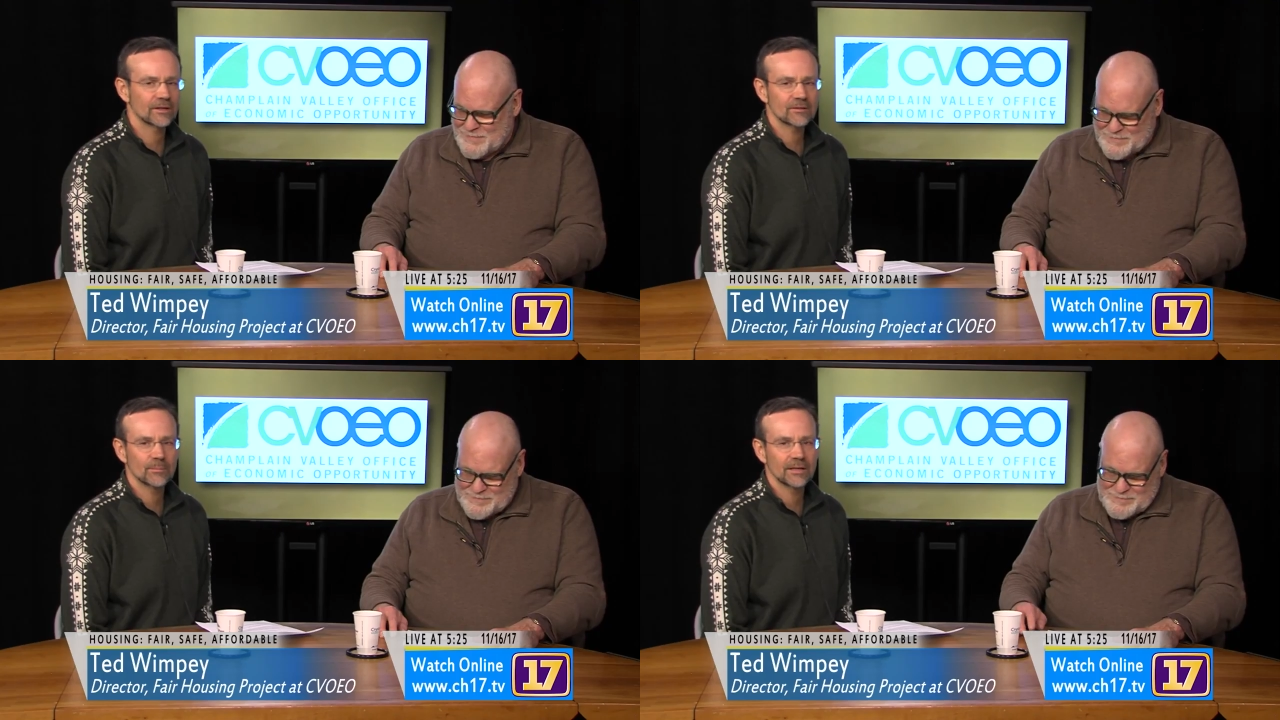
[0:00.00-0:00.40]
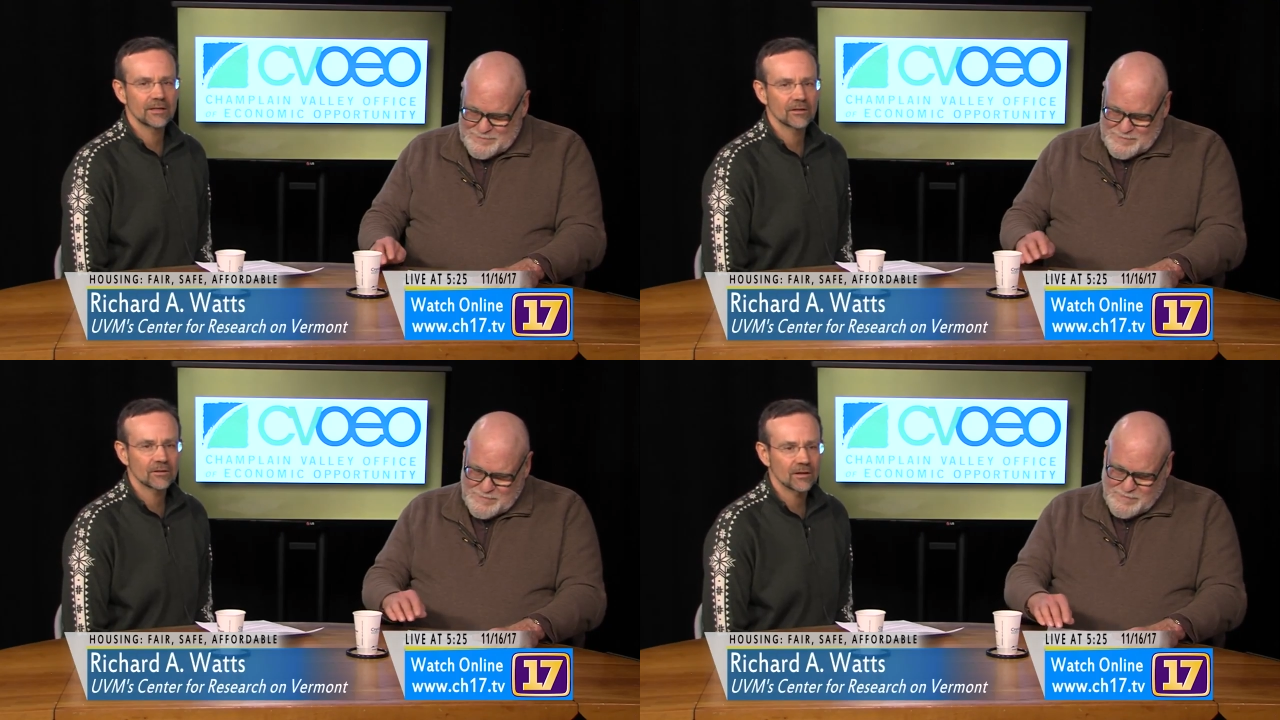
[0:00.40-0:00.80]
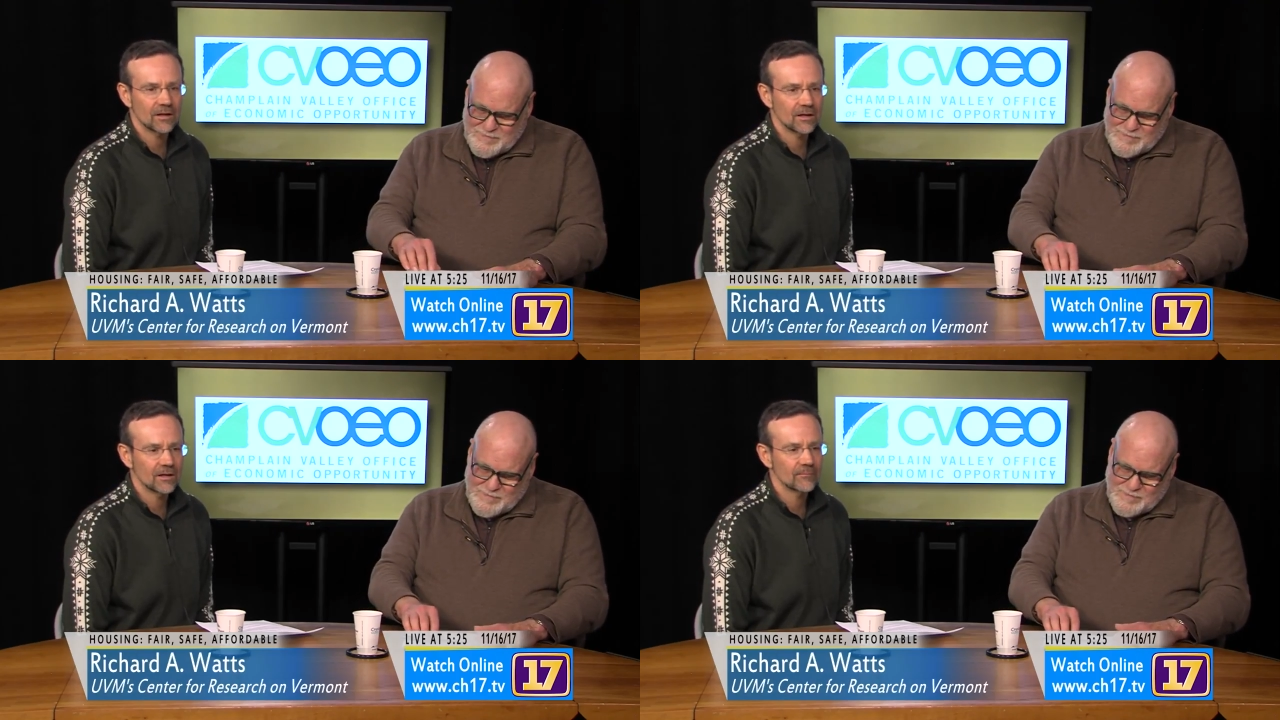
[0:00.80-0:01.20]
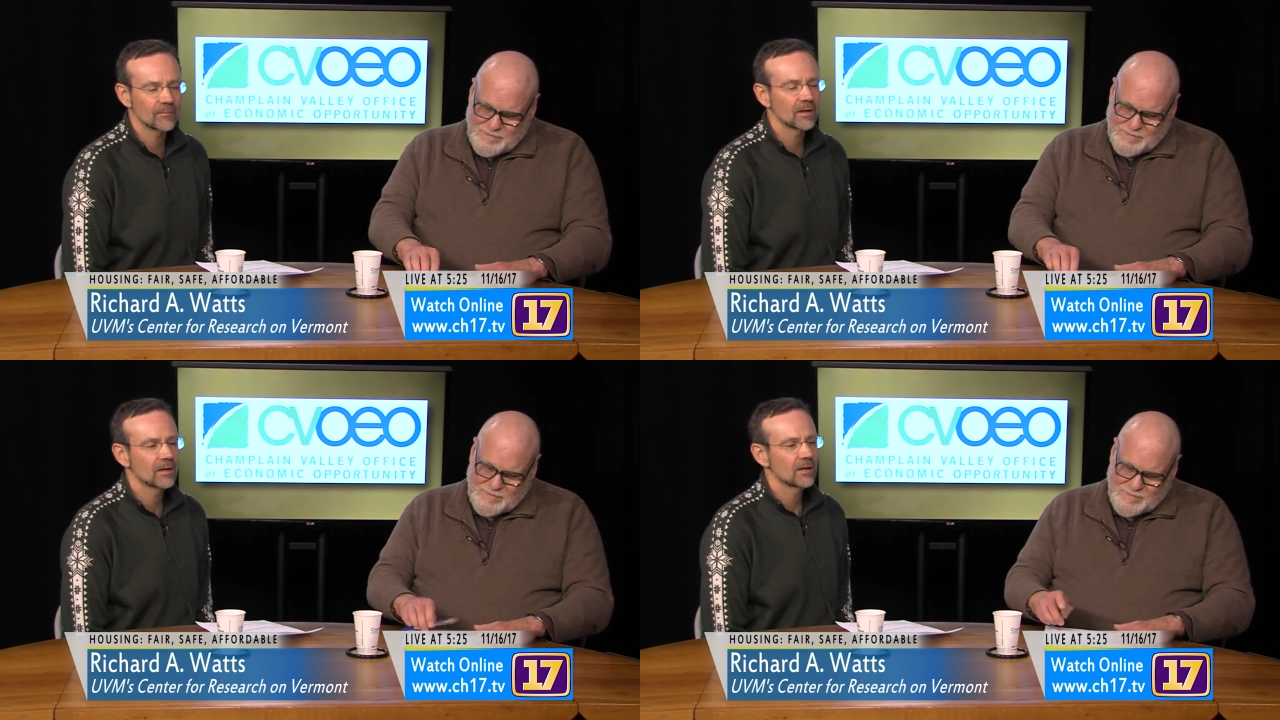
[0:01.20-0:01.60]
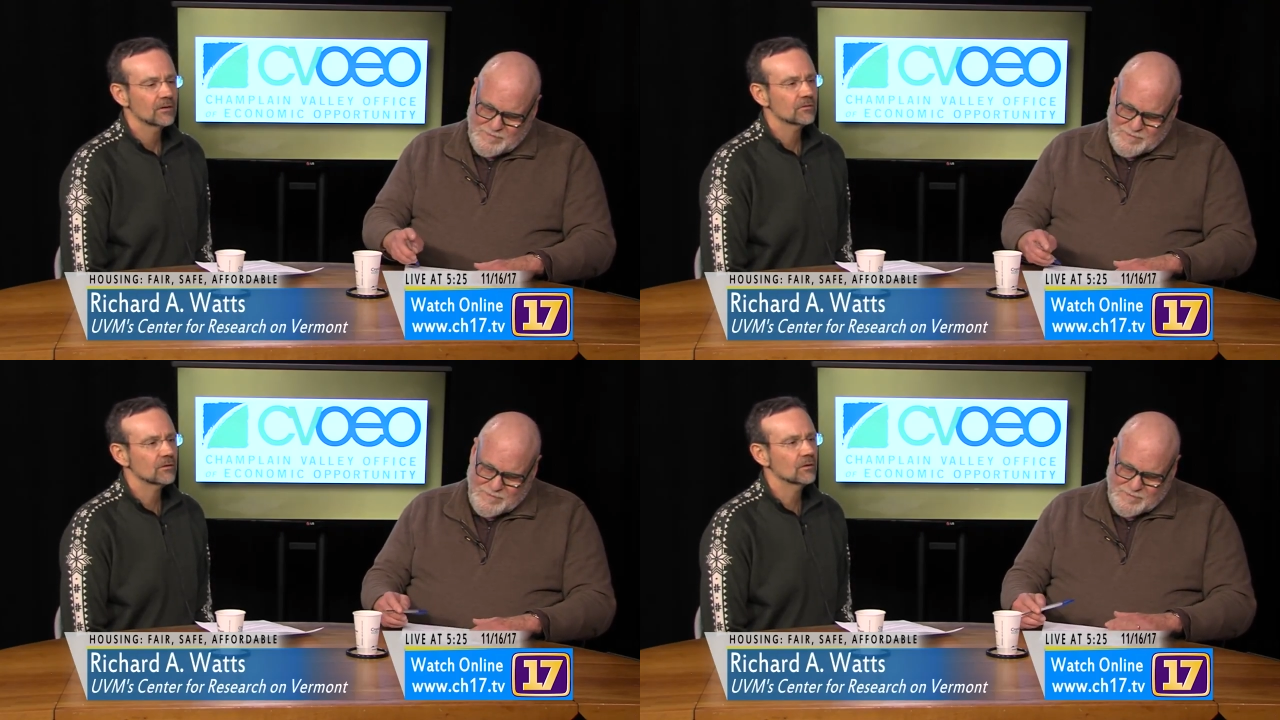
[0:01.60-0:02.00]
Speaker 1: great to be here. Um,
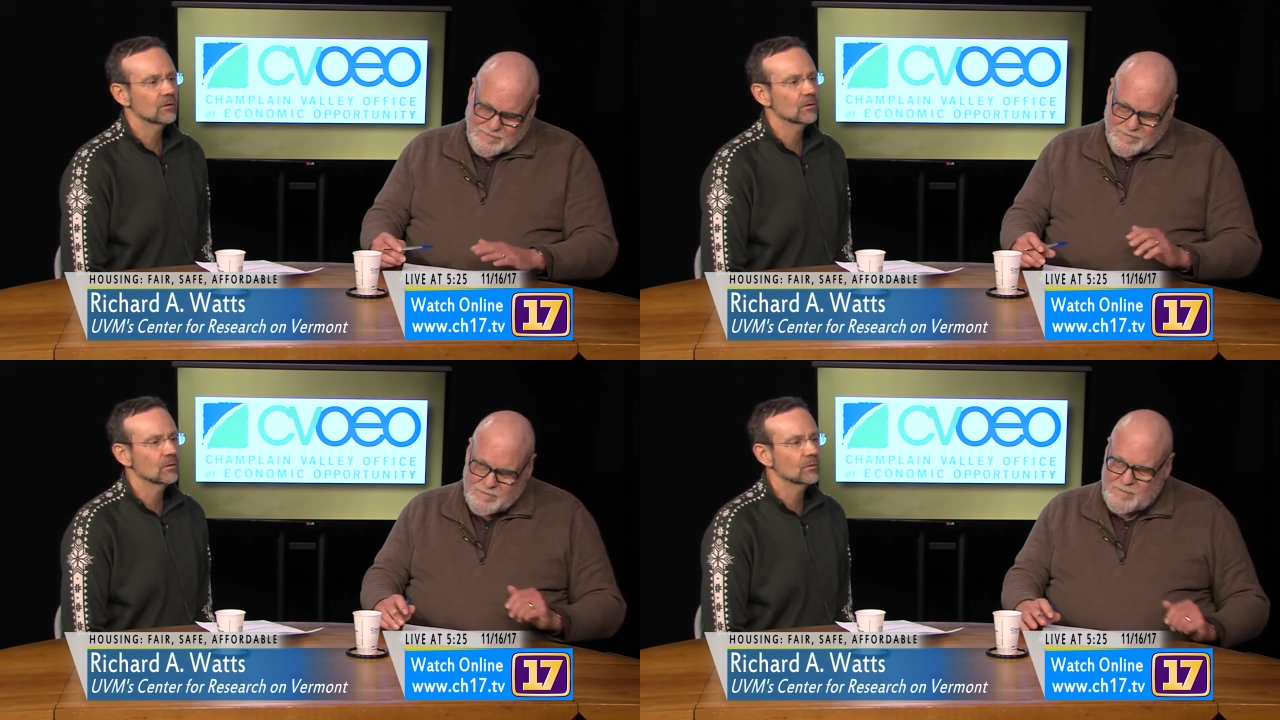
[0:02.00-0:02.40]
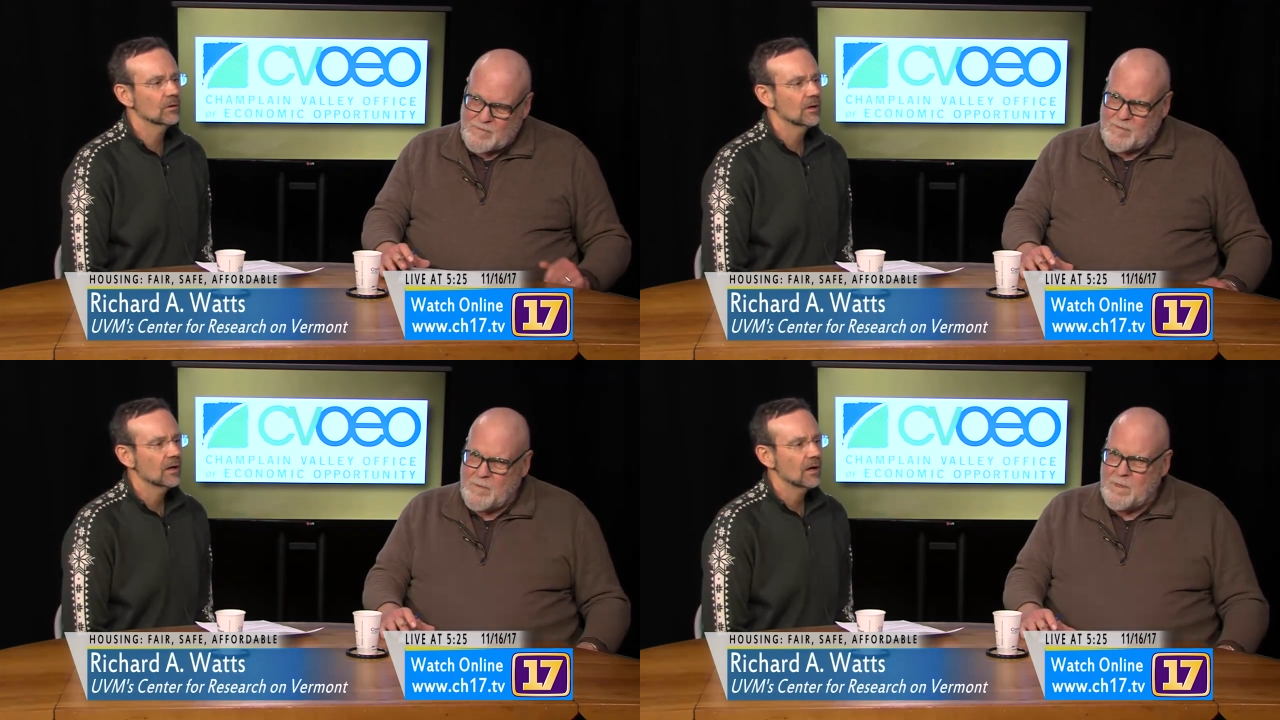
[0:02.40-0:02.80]
so